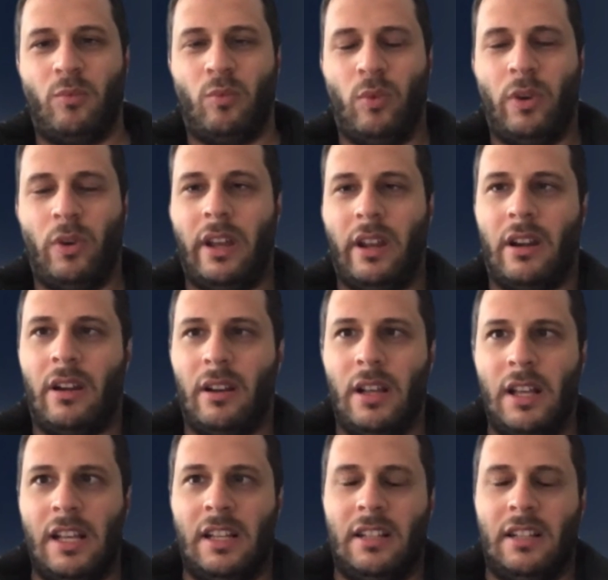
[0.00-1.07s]
Where
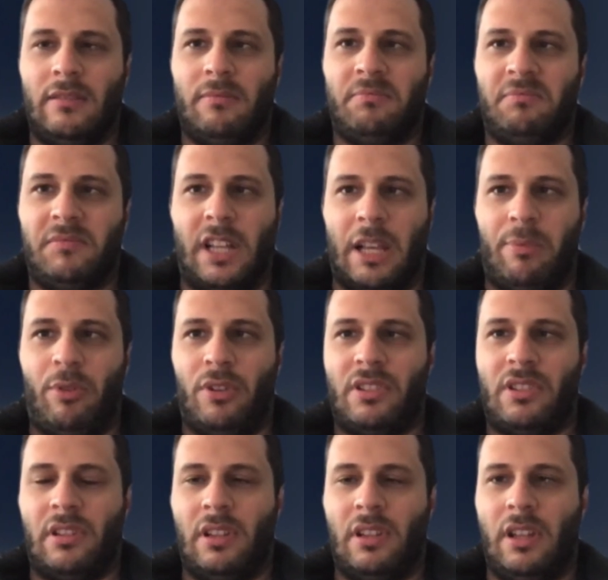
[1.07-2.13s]
like
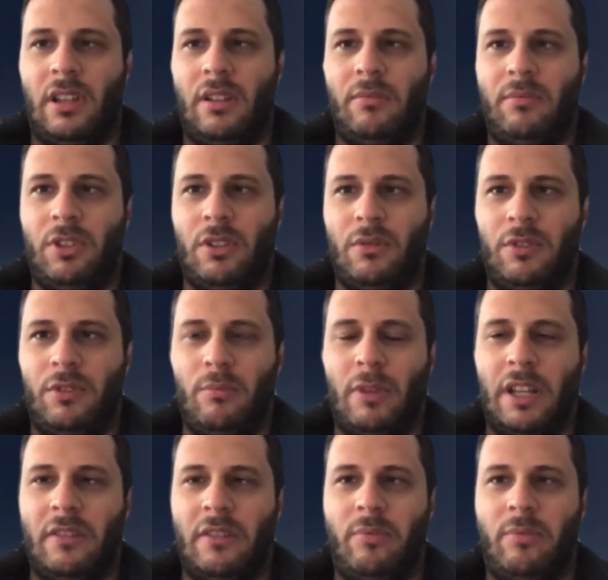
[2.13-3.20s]
personally, you
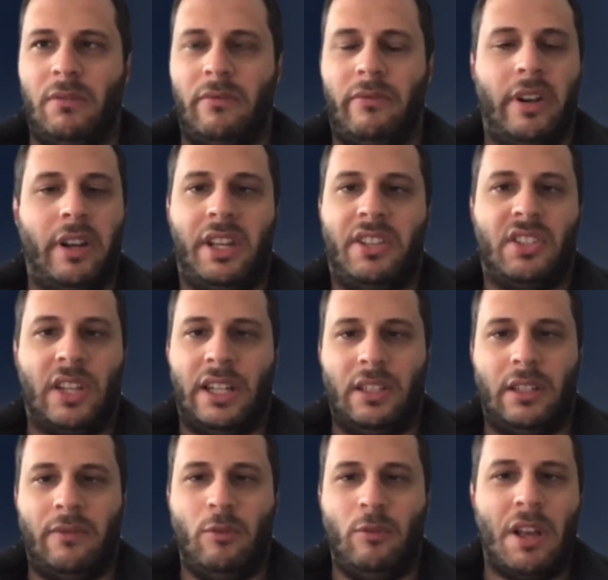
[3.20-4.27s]
might have been very excited
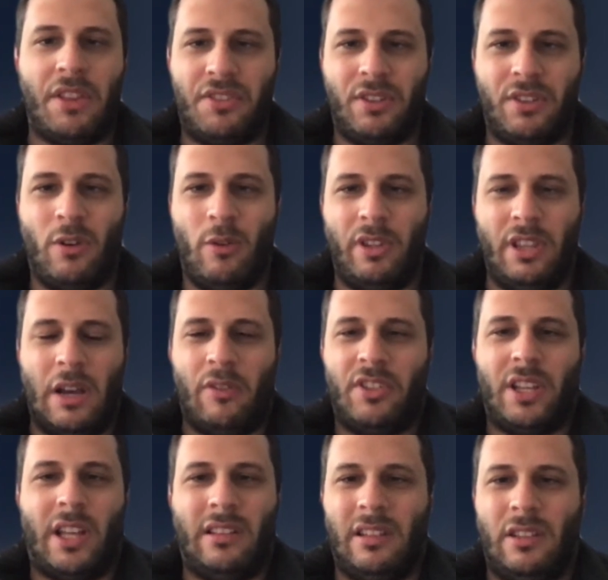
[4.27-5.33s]
a few months ago, and now
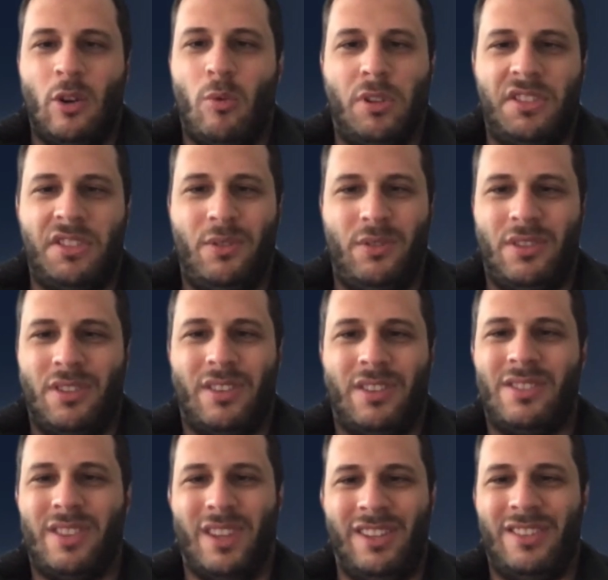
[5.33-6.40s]
suddenly no one is using
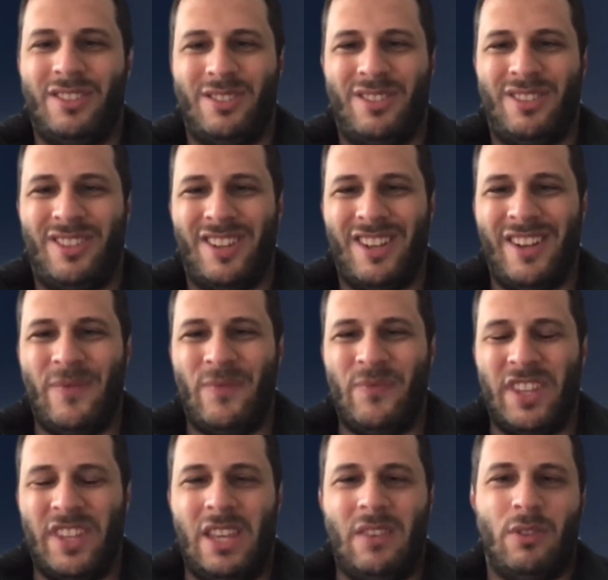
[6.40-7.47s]
these things,
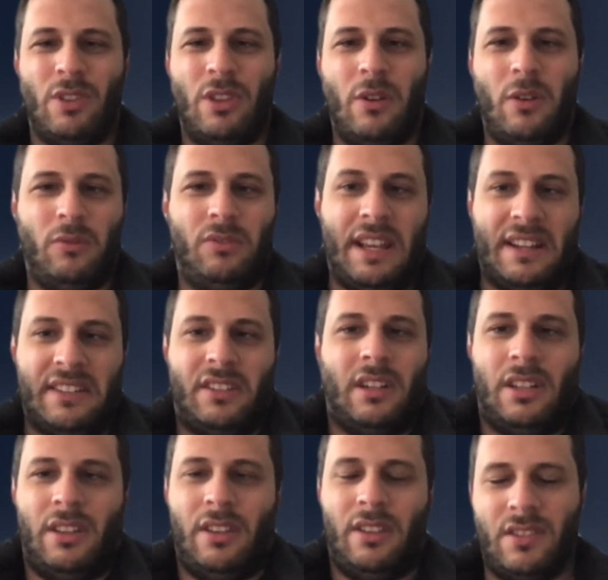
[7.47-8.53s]
even though
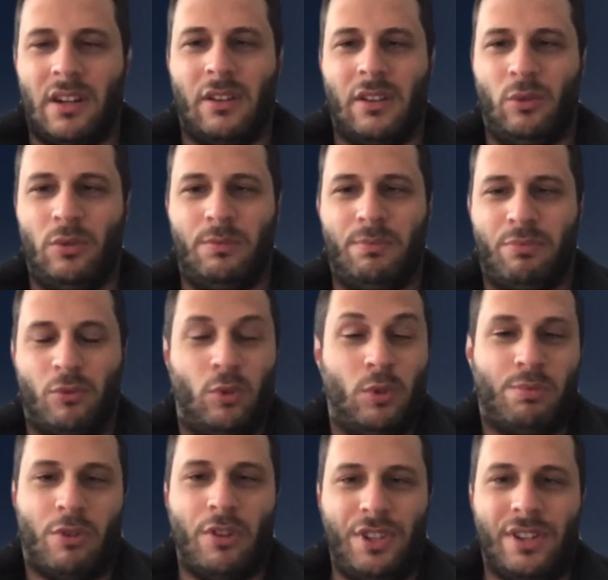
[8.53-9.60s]
technically these are good
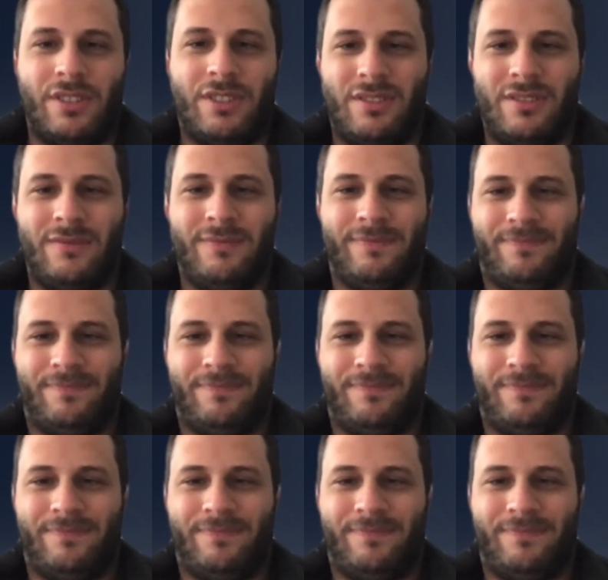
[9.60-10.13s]
projects.